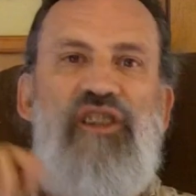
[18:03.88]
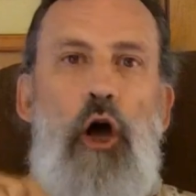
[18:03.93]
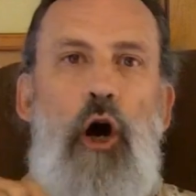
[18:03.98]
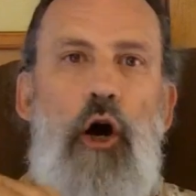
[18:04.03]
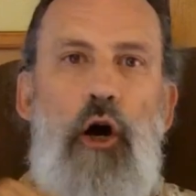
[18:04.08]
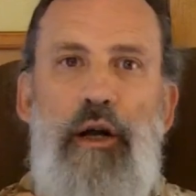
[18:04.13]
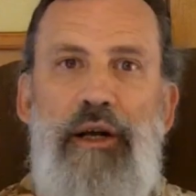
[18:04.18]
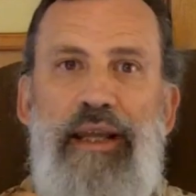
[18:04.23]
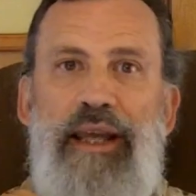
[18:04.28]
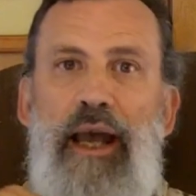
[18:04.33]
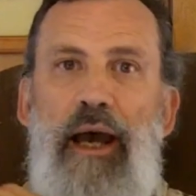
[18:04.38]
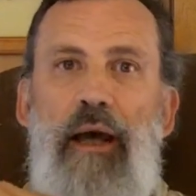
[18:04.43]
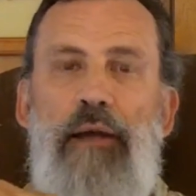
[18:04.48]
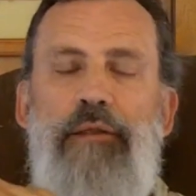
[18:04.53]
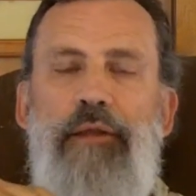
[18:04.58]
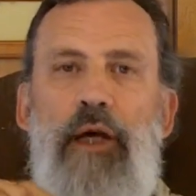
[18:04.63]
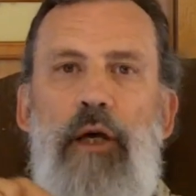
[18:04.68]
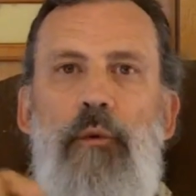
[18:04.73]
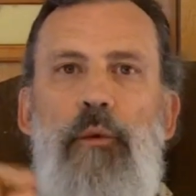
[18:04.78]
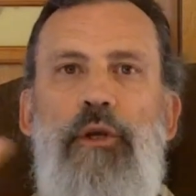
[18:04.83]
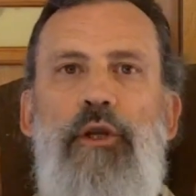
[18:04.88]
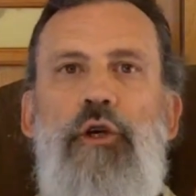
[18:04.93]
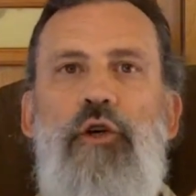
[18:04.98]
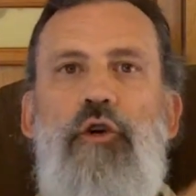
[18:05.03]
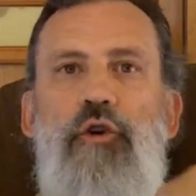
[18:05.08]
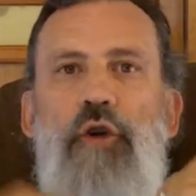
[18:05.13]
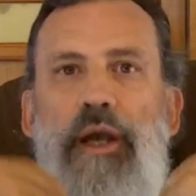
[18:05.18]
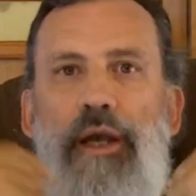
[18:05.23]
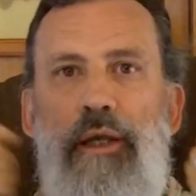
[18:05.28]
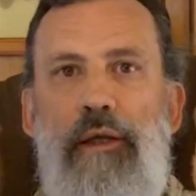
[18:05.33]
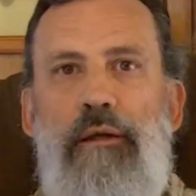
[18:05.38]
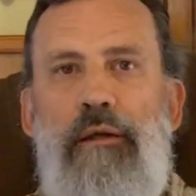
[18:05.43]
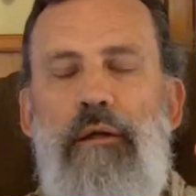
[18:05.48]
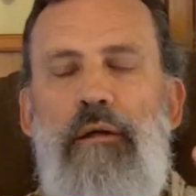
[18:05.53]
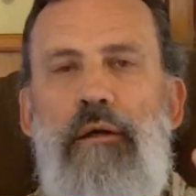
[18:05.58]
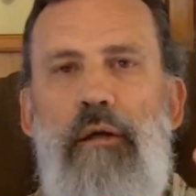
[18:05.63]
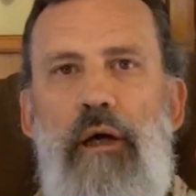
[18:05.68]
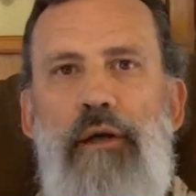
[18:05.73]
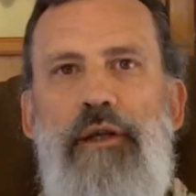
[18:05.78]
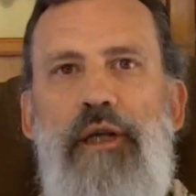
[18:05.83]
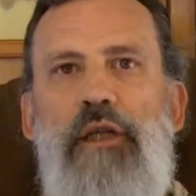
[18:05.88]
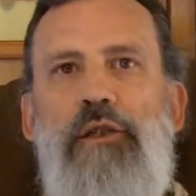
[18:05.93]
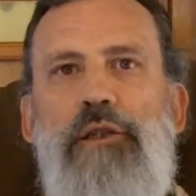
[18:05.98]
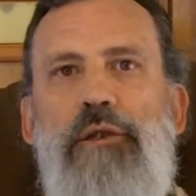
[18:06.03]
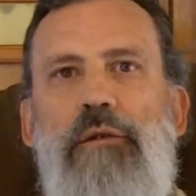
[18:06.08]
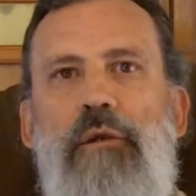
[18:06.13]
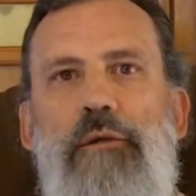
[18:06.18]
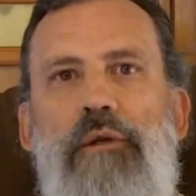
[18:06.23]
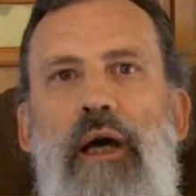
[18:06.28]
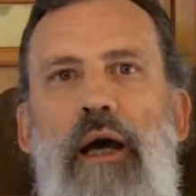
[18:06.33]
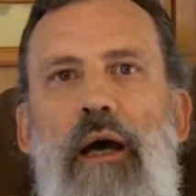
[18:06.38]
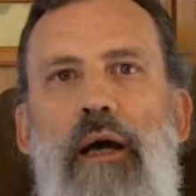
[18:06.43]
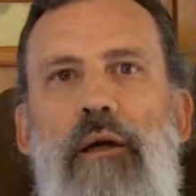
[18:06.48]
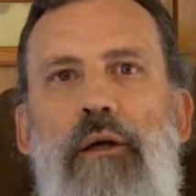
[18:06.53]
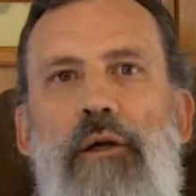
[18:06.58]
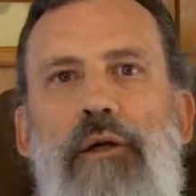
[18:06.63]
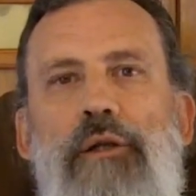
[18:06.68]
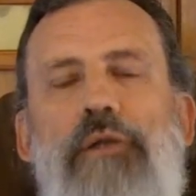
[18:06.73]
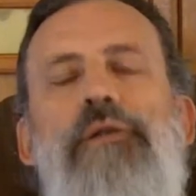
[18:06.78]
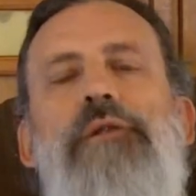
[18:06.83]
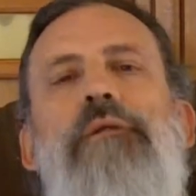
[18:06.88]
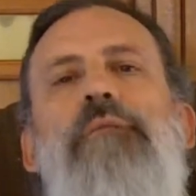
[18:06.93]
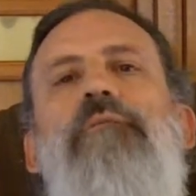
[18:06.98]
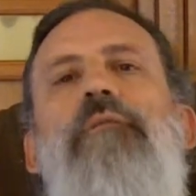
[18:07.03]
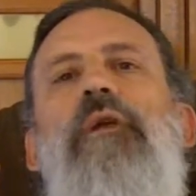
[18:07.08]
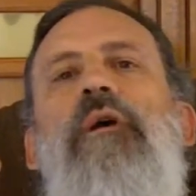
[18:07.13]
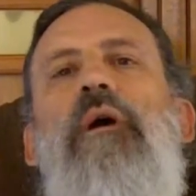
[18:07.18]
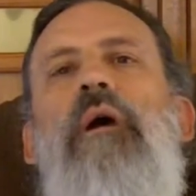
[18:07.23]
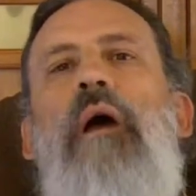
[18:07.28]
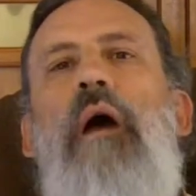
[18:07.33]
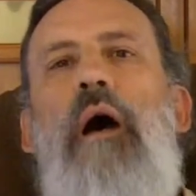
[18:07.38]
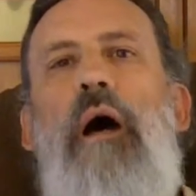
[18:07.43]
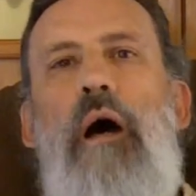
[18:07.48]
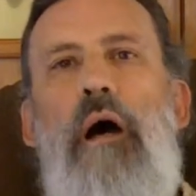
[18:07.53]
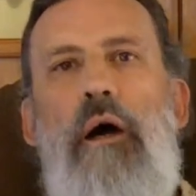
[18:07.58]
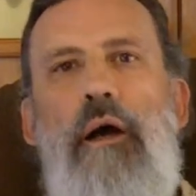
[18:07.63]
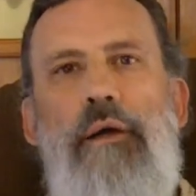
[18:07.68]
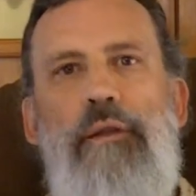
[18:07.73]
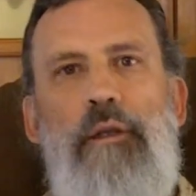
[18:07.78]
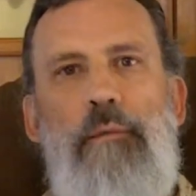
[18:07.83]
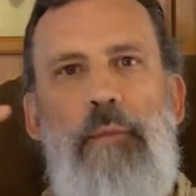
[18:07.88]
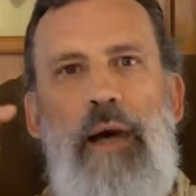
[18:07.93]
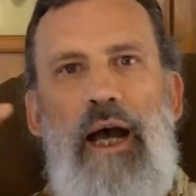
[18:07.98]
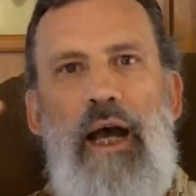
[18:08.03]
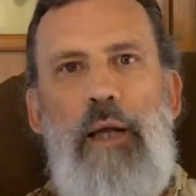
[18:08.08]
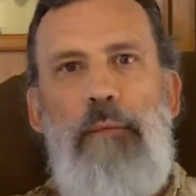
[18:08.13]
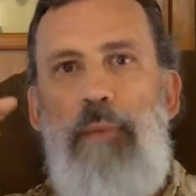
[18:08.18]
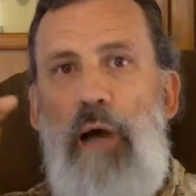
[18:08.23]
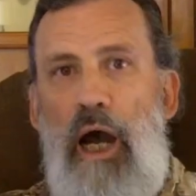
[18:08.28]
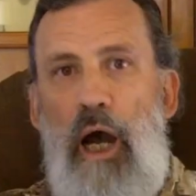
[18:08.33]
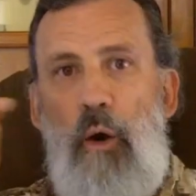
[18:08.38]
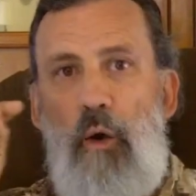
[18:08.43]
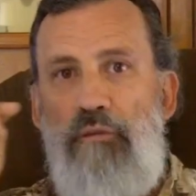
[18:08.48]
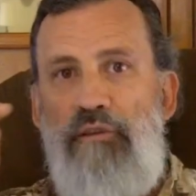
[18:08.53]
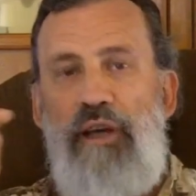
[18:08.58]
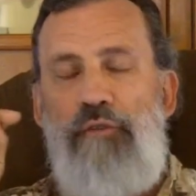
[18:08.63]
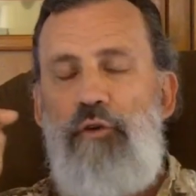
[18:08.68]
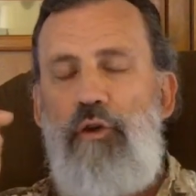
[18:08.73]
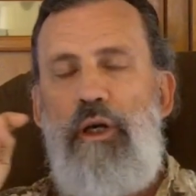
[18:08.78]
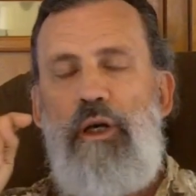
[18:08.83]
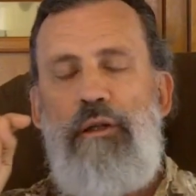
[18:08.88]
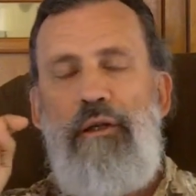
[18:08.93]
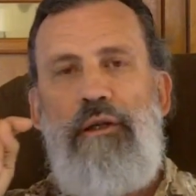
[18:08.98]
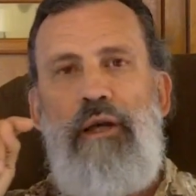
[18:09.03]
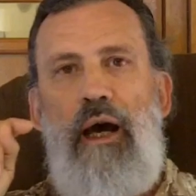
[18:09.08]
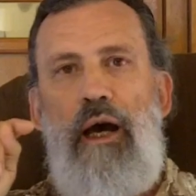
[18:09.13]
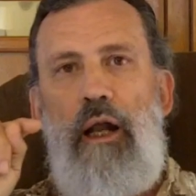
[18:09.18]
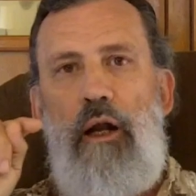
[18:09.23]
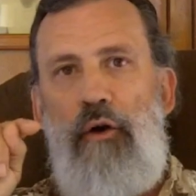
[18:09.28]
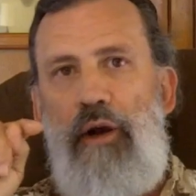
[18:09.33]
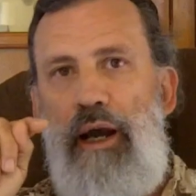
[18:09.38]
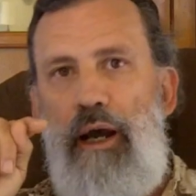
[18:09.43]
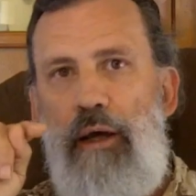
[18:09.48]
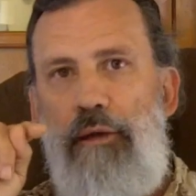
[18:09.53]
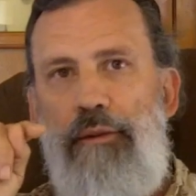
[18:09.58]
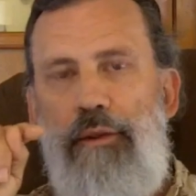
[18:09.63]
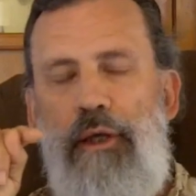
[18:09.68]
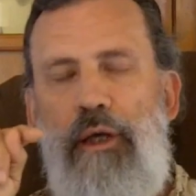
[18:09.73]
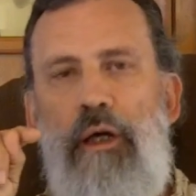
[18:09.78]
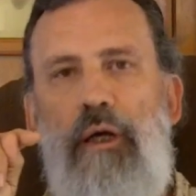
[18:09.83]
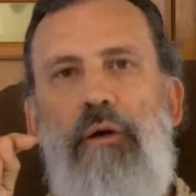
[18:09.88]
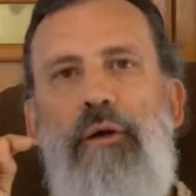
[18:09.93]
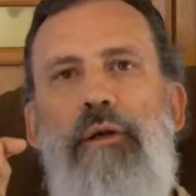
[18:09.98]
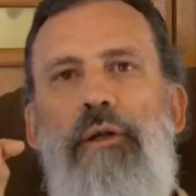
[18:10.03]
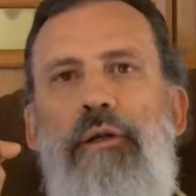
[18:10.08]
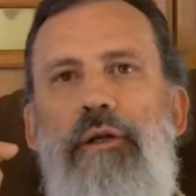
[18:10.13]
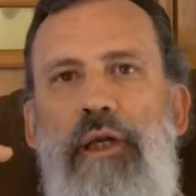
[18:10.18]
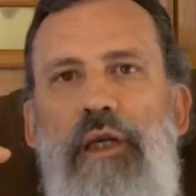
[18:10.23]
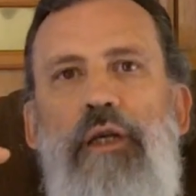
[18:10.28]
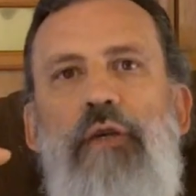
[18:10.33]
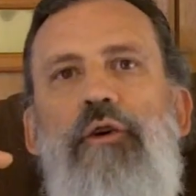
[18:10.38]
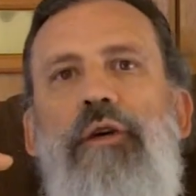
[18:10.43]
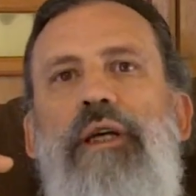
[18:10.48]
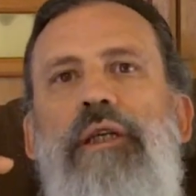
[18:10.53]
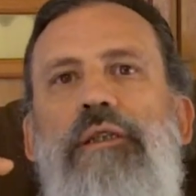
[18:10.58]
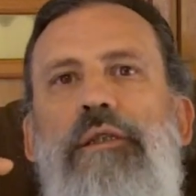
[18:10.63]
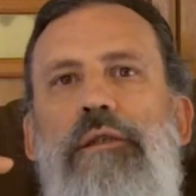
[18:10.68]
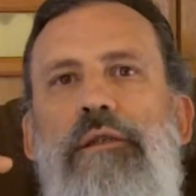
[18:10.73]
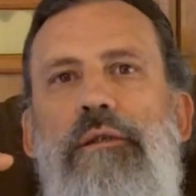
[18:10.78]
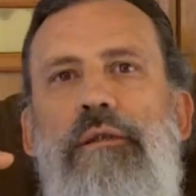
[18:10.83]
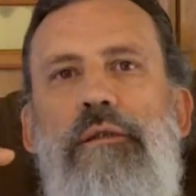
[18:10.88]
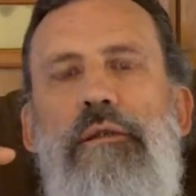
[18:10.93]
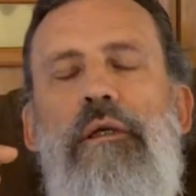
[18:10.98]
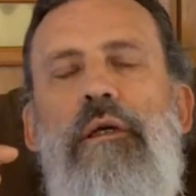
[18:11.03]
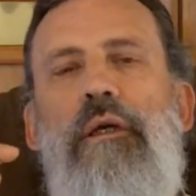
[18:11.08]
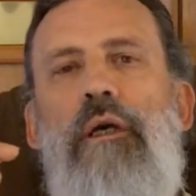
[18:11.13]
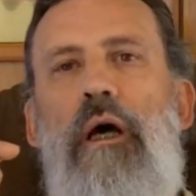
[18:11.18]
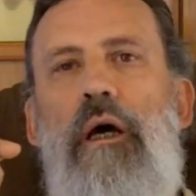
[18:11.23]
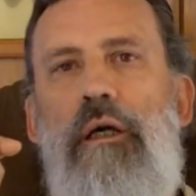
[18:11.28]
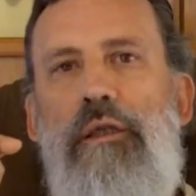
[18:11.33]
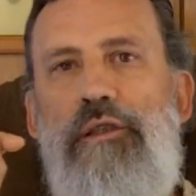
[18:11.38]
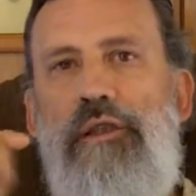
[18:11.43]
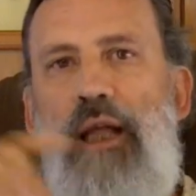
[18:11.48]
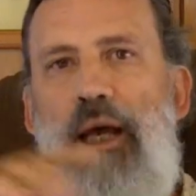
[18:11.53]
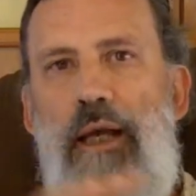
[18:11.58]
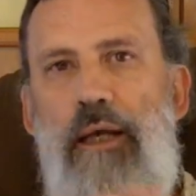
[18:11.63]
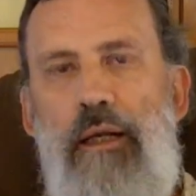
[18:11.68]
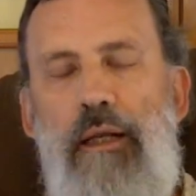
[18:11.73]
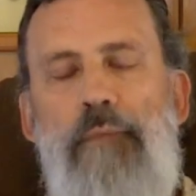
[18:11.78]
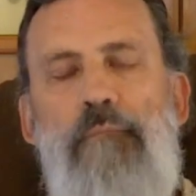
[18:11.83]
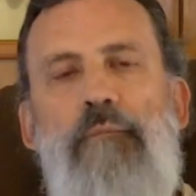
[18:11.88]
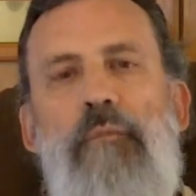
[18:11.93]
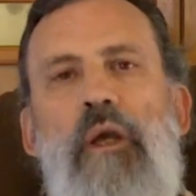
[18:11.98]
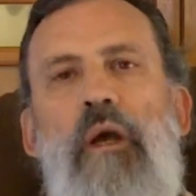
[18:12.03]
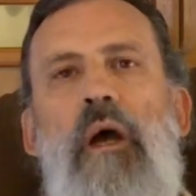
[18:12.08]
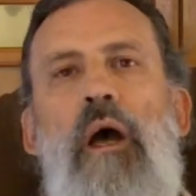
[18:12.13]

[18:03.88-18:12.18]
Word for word: that's already out there. When you create additional dollars, all right, the buying power of every other dollar out there decreases uh, slightly.